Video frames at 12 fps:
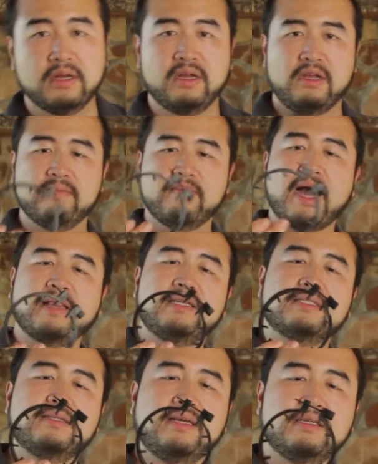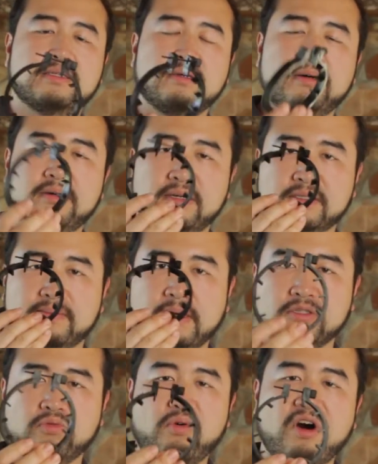you buy these things, it's
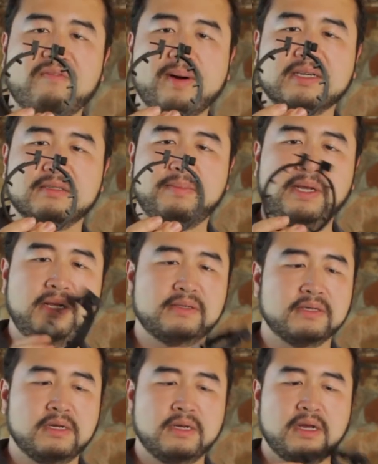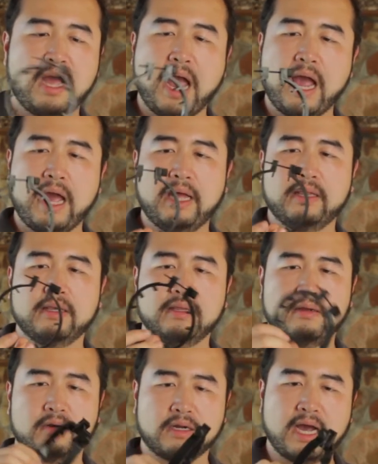about 12 bucks a piece, and
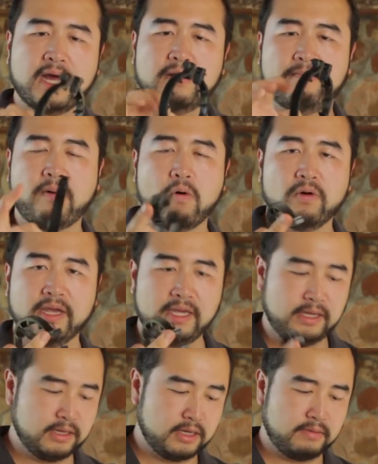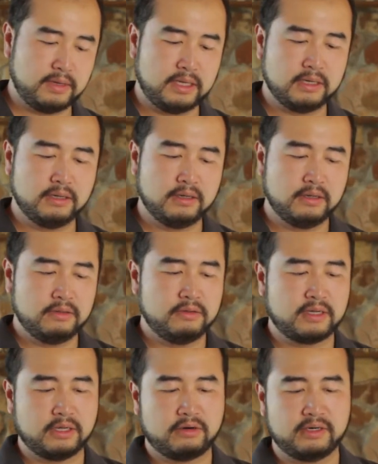they're kind of bulky. I mean, you
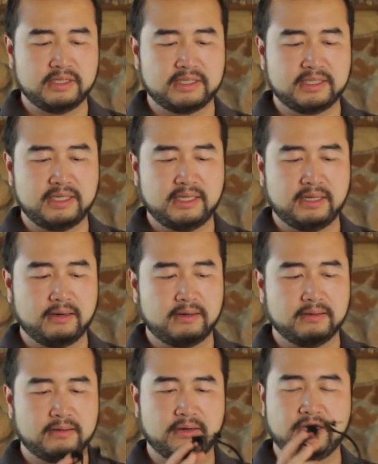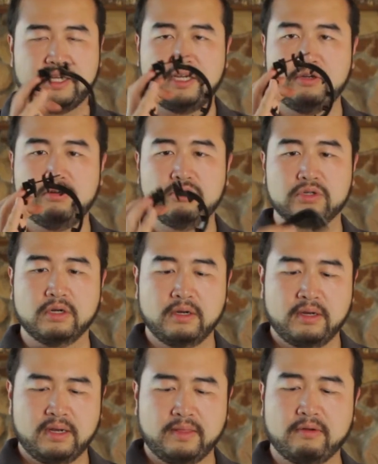can already see they're huge,
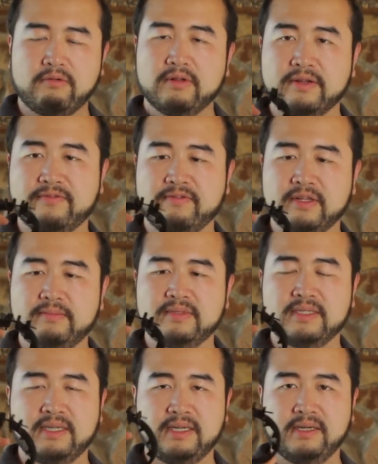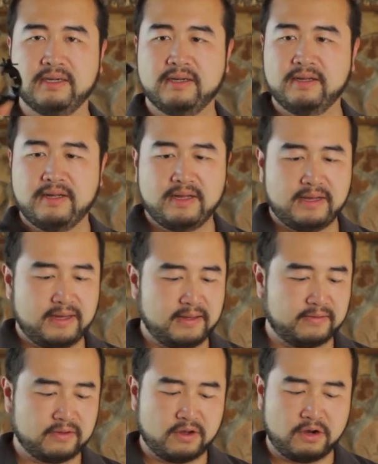and they're really flimsy.
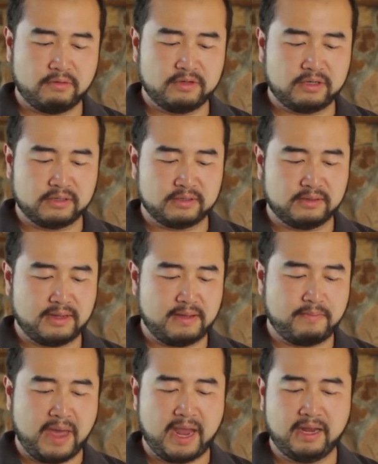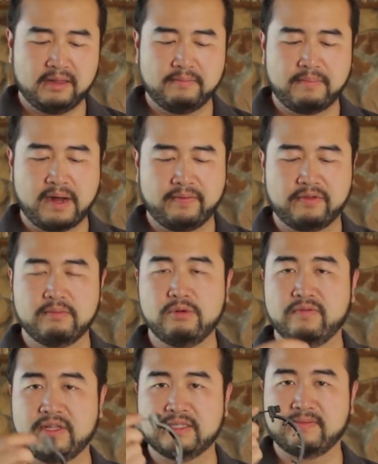It's always just a pain in the butt to
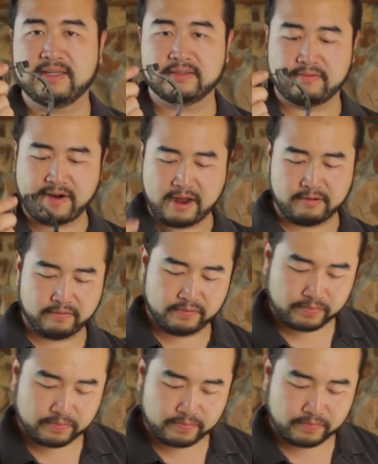move these things around.